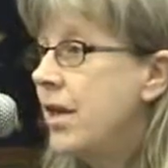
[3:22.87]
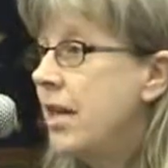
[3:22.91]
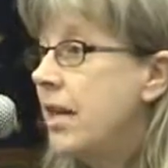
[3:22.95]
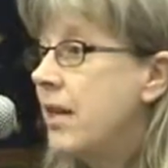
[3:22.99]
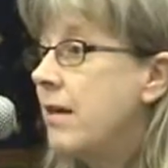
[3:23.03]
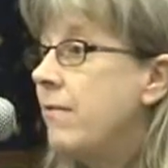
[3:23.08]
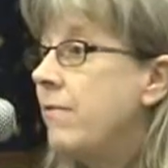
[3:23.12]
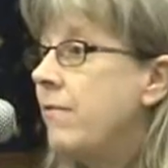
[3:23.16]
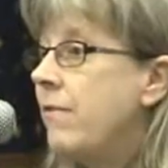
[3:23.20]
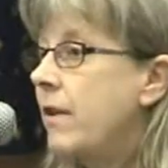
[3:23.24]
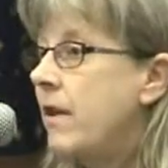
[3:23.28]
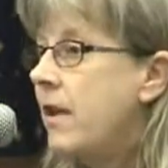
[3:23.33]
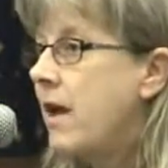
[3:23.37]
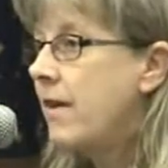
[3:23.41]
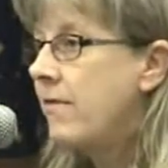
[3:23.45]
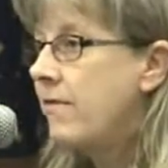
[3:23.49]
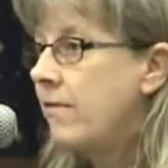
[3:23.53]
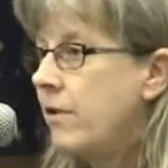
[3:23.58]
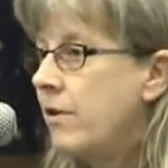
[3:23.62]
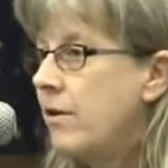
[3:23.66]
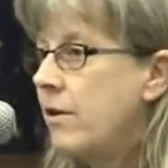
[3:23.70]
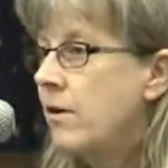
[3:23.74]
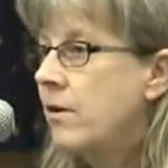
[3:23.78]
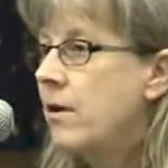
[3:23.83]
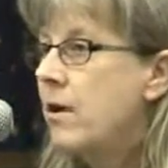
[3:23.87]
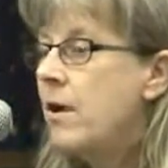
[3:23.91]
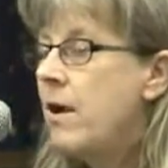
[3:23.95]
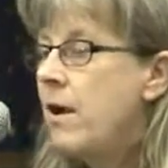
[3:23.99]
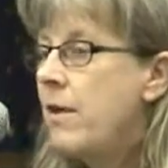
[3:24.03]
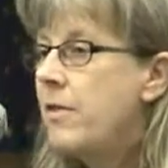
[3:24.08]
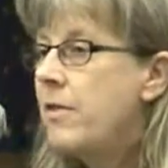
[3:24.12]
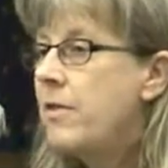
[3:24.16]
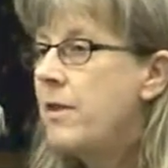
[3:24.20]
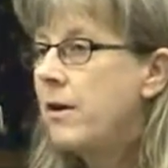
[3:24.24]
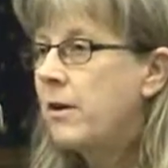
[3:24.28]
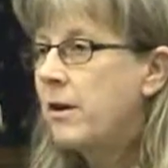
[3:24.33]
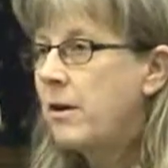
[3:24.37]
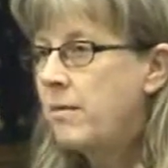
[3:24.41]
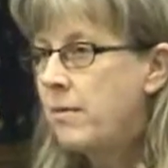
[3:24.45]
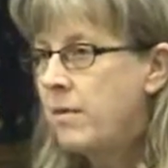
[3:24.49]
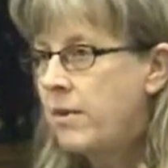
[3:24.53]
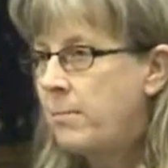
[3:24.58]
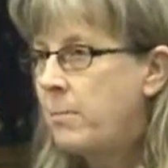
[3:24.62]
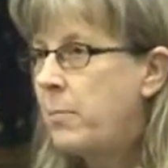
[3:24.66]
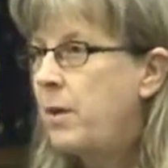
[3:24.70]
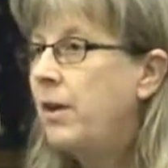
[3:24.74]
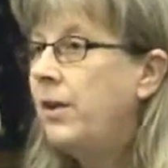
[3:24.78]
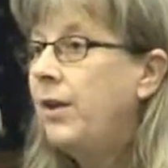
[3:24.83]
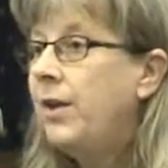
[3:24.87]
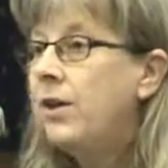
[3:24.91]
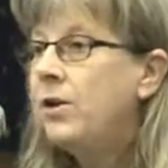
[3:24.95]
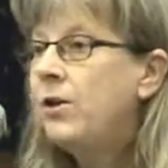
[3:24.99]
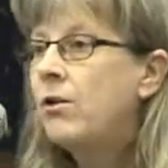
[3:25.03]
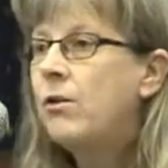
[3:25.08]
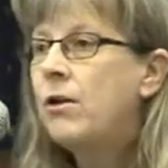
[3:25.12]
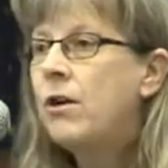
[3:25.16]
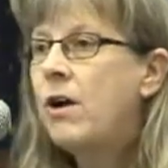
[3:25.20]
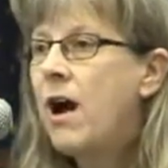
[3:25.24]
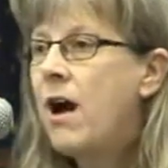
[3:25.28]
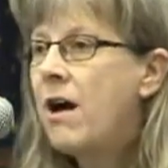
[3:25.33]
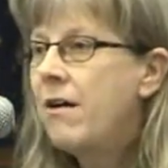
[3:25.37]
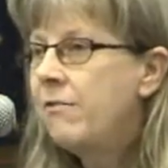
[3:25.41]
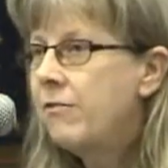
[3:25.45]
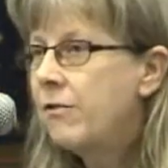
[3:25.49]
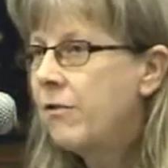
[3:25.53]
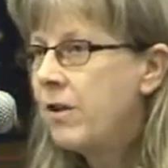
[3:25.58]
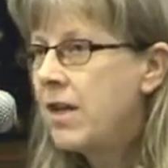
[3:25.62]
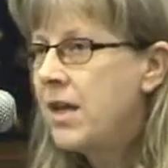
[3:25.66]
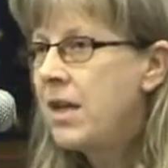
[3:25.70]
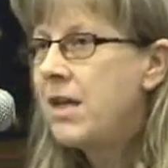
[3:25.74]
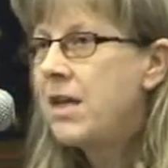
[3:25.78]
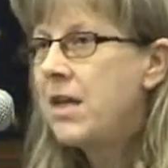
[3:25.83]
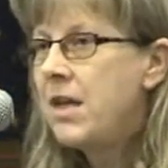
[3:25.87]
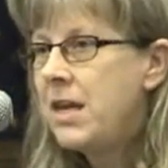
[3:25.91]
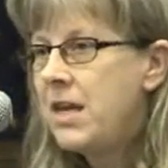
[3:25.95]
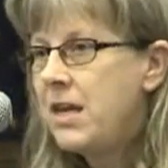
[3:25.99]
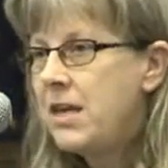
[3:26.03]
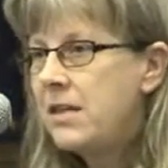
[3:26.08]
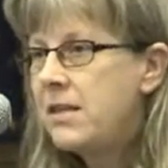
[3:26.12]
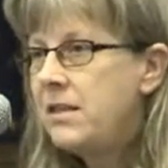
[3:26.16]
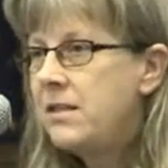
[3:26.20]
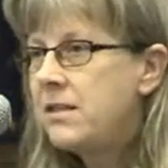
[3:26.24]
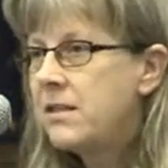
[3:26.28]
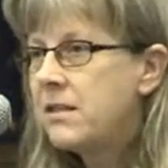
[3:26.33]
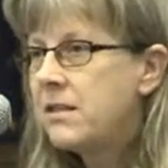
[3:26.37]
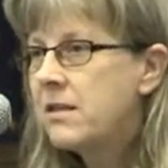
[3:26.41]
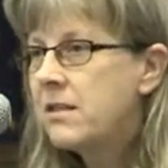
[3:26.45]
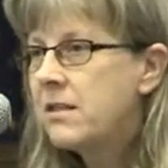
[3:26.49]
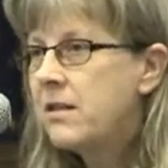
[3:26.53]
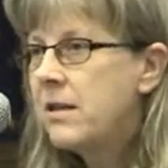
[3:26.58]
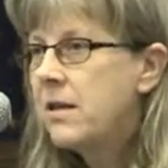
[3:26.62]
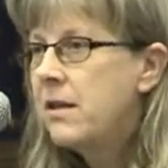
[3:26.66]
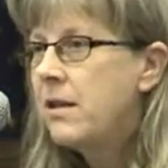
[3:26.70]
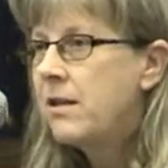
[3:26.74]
give the governor the political cover he needs,